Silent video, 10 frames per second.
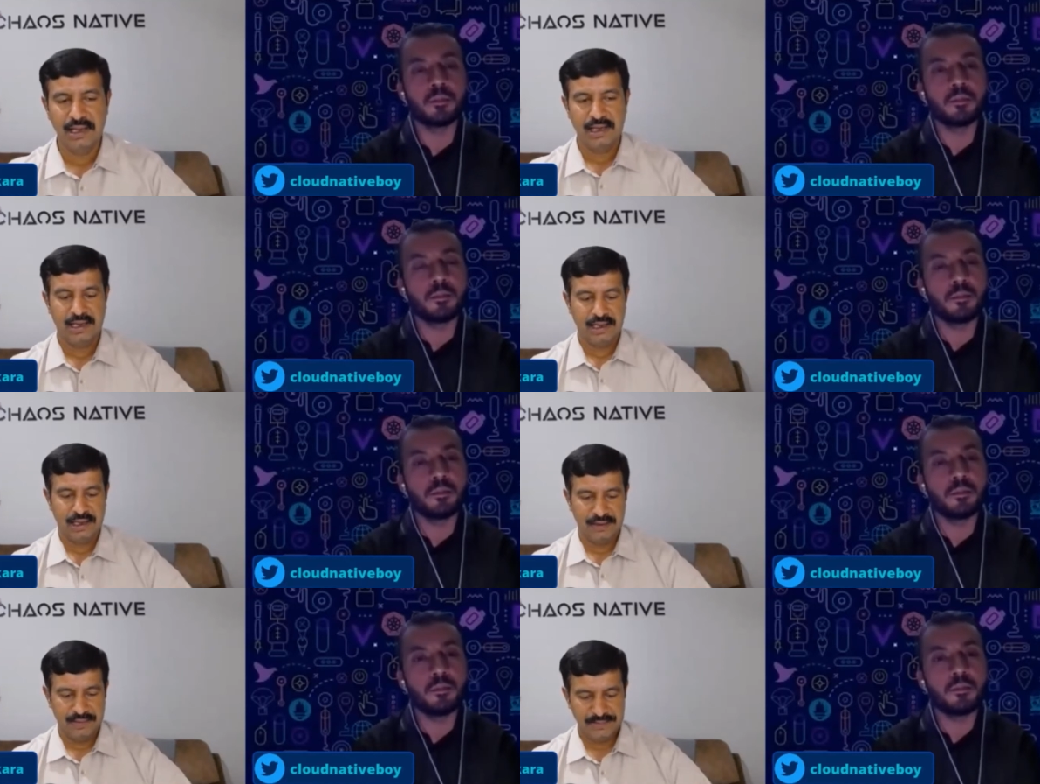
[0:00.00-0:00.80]
Speaker 1: Um,
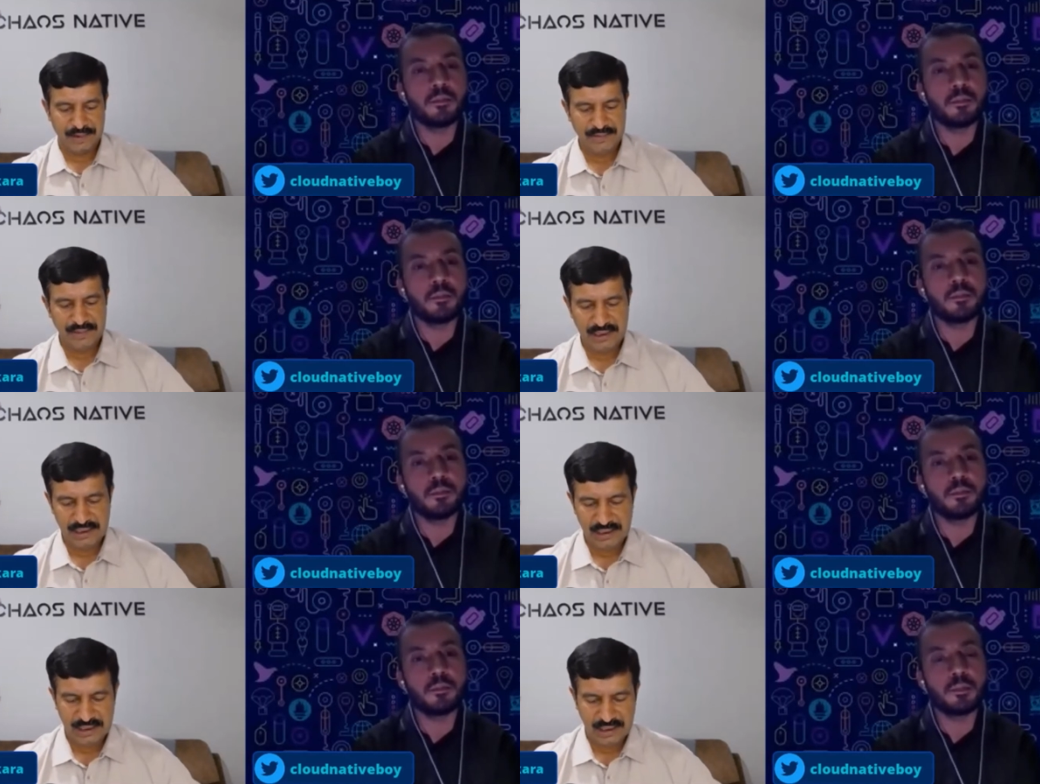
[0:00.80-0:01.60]
but
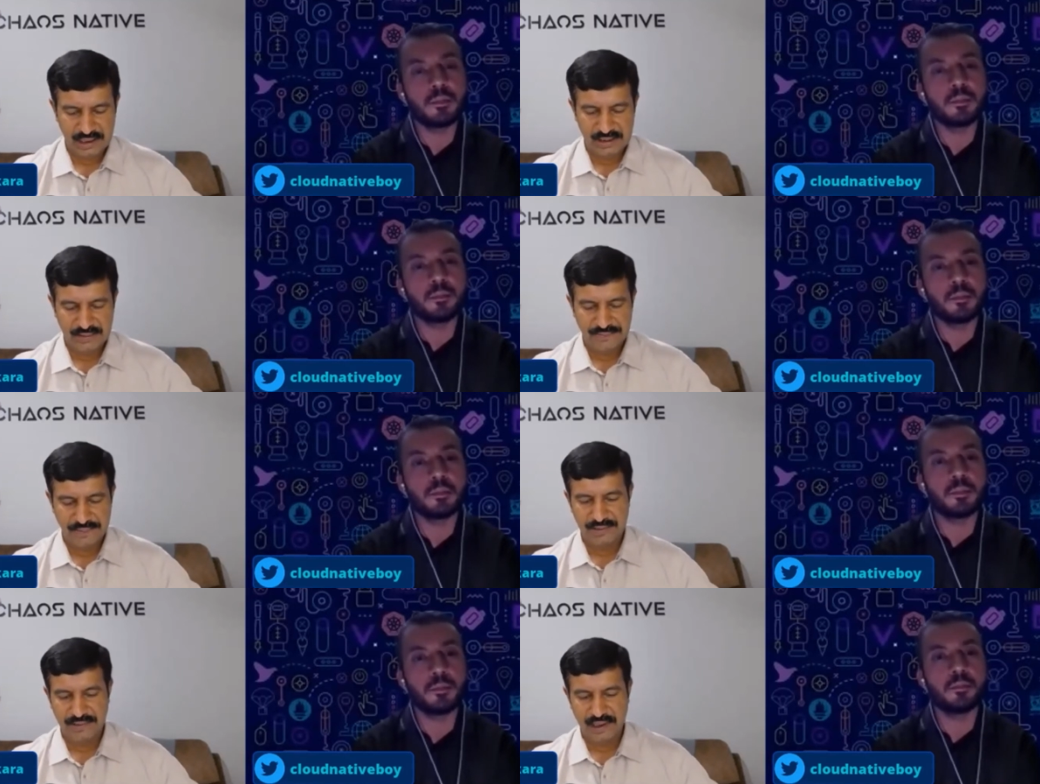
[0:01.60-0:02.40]
primarily,
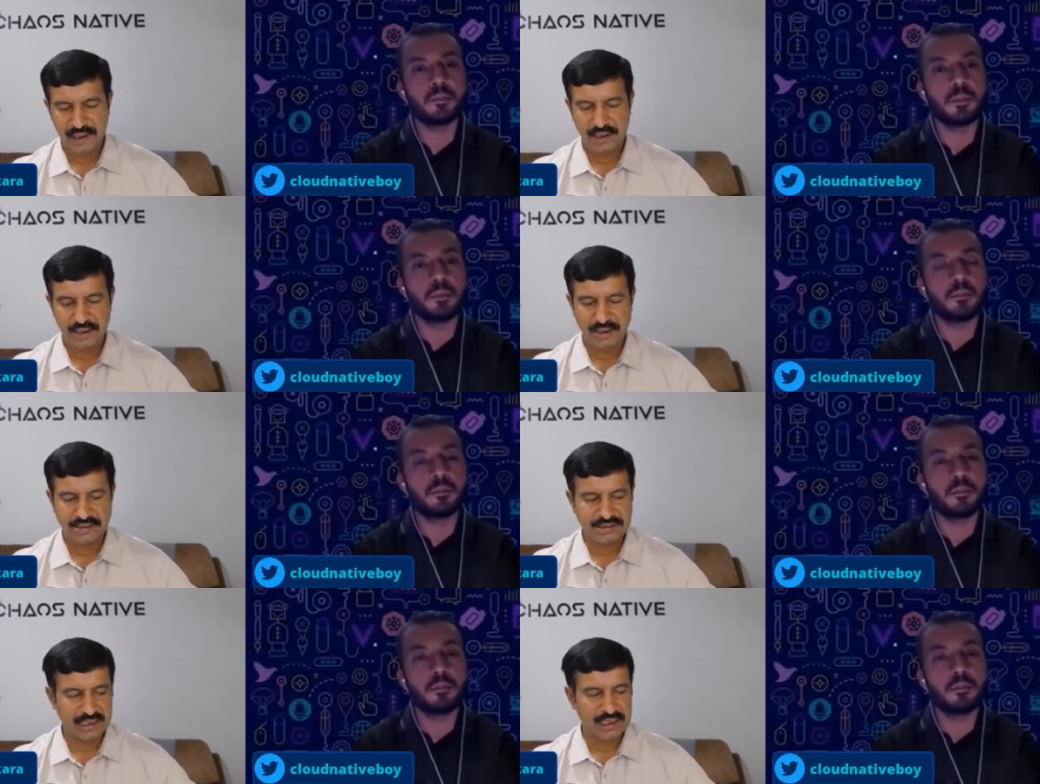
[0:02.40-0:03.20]
we were
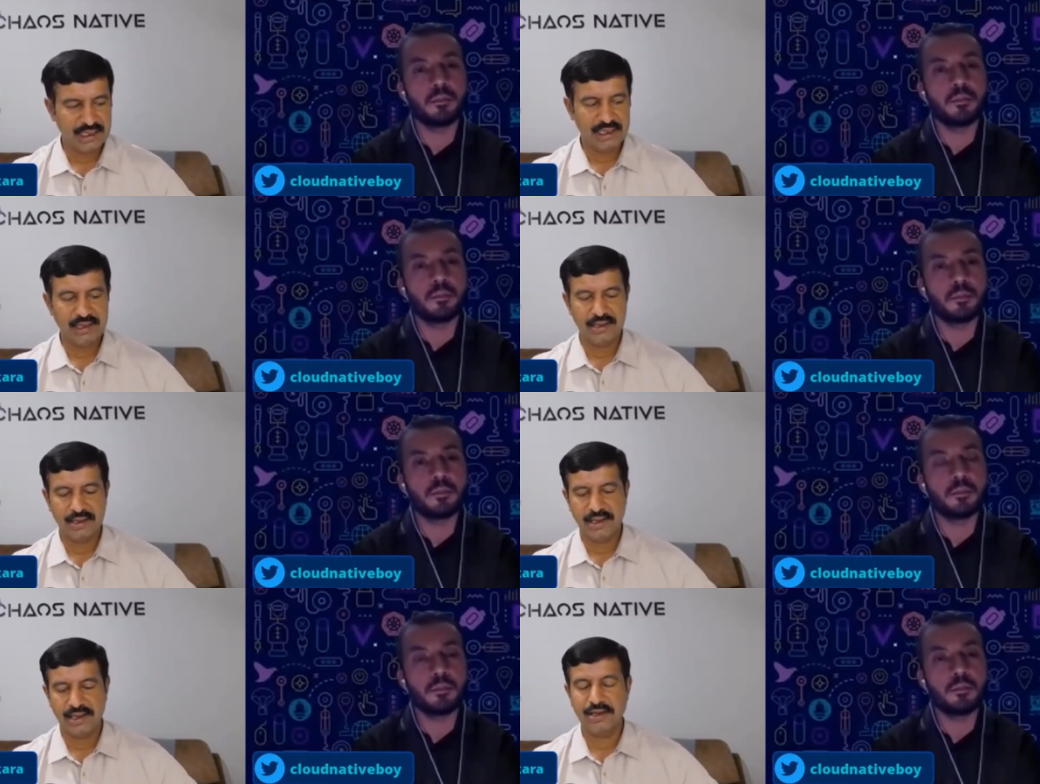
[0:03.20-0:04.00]

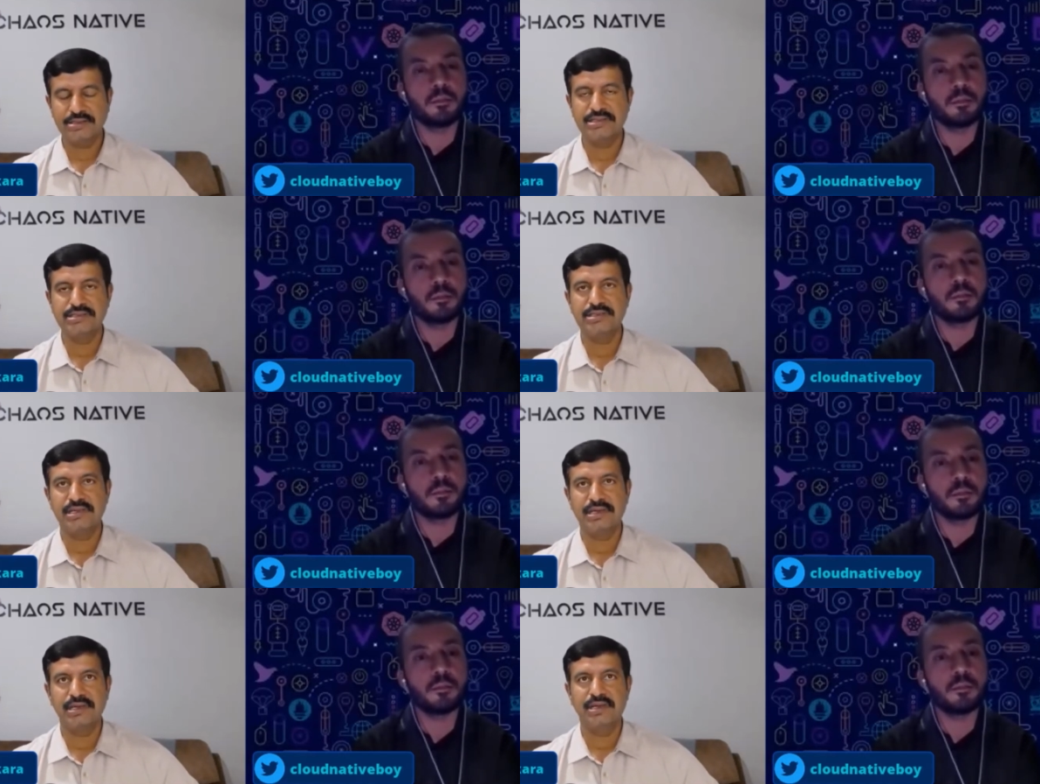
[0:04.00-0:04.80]
saying chaos
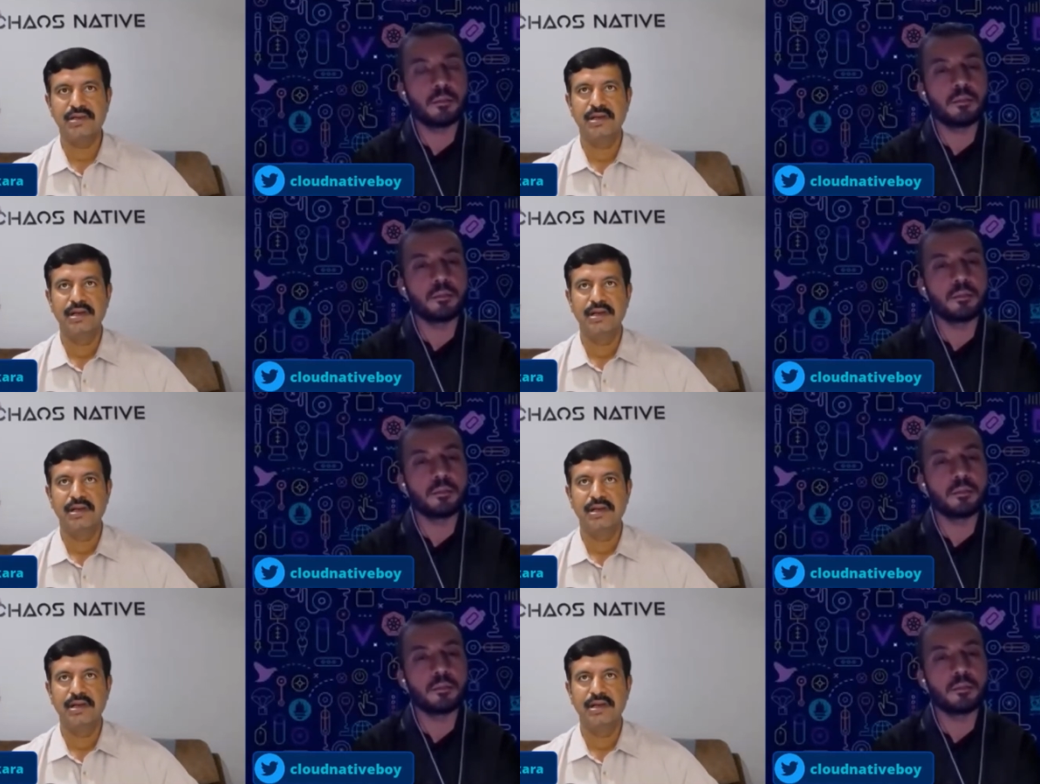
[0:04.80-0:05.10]
engineering